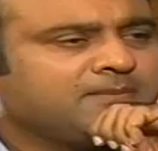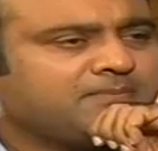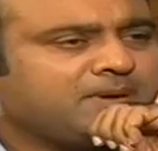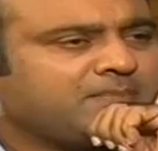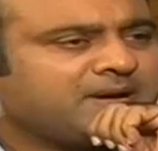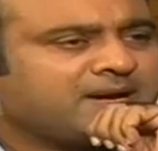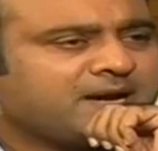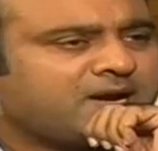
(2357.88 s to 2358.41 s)

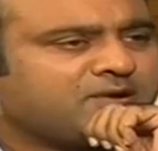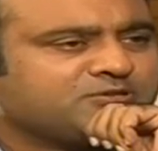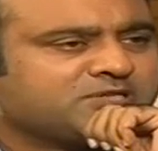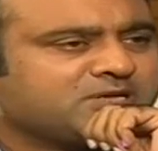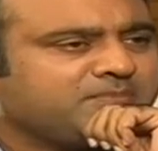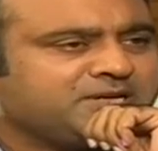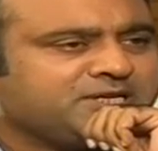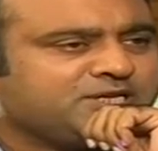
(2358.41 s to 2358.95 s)
Public Accounts
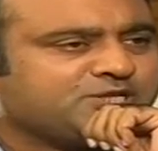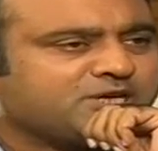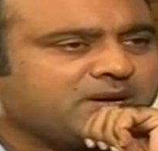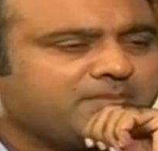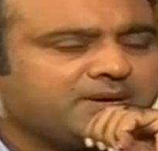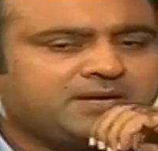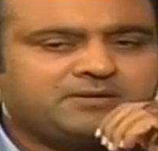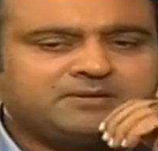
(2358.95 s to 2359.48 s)
Committee
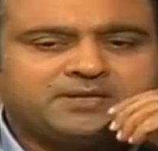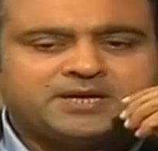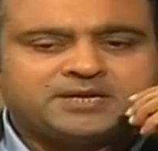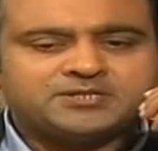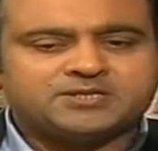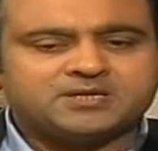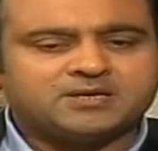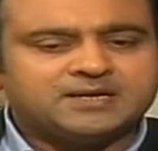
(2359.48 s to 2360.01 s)
chairman. There
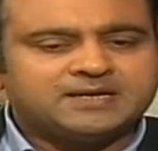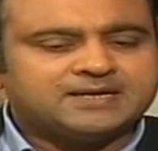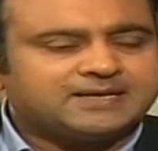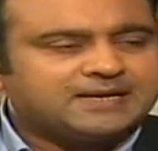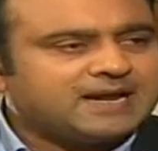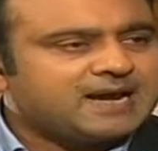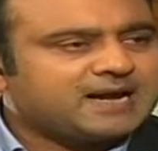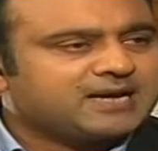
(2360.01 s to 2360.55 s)
is a
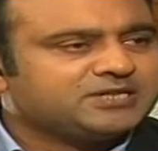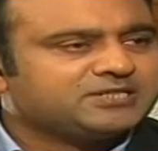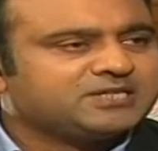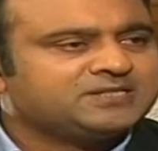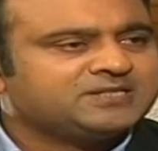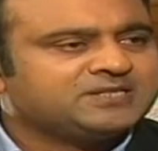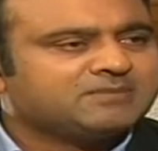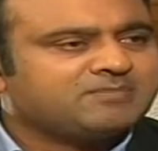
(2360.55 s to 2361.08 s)
clear
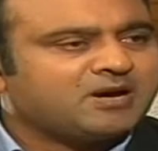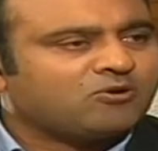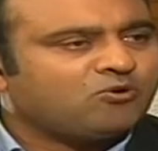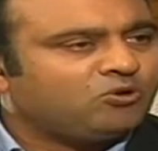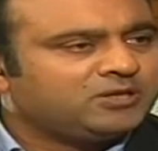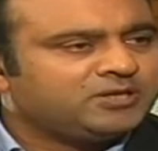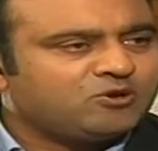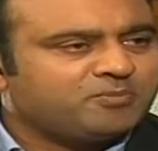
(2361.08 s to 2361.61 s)
consensus among
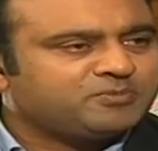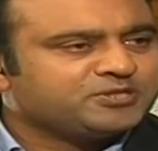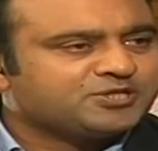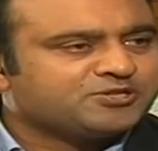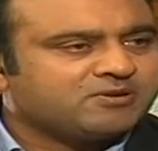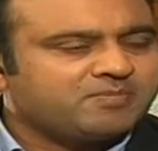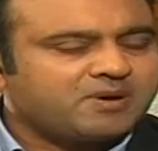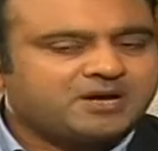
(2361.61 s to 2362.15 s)
all the
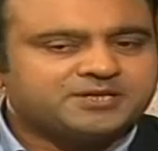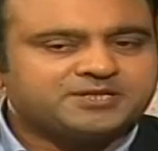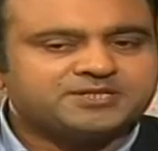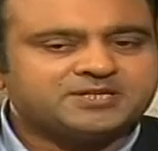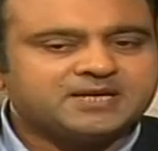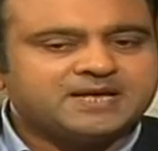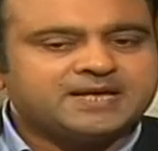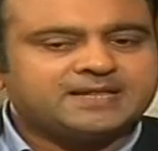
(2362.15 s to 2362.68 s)
opposition
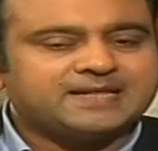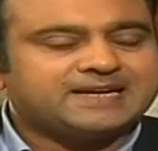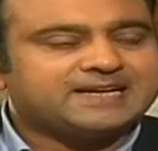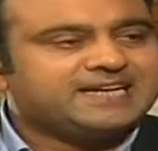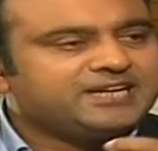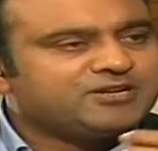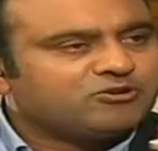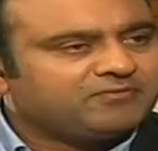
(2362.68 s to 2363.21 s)
parties that
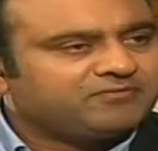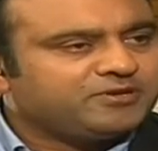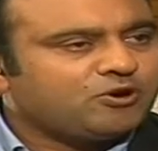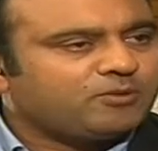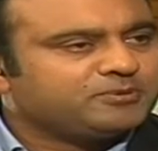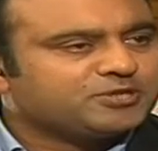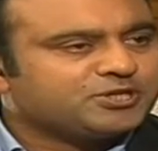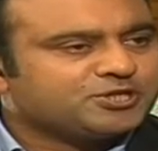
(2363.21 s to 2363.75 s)
leader of the
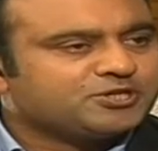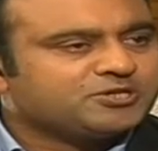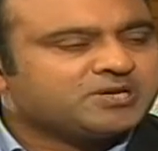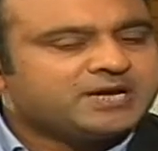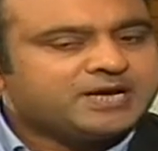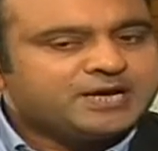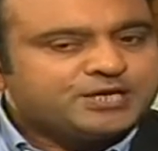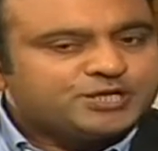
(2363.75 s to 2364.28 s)
opposition
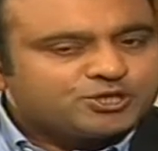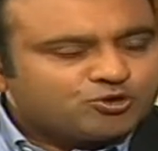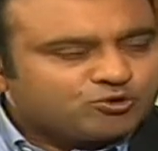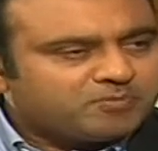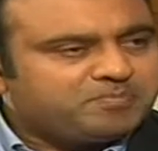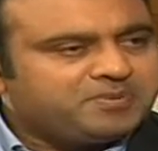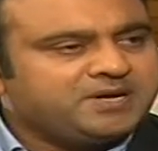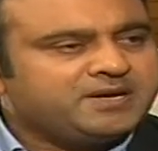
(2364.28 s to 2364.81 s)
should be.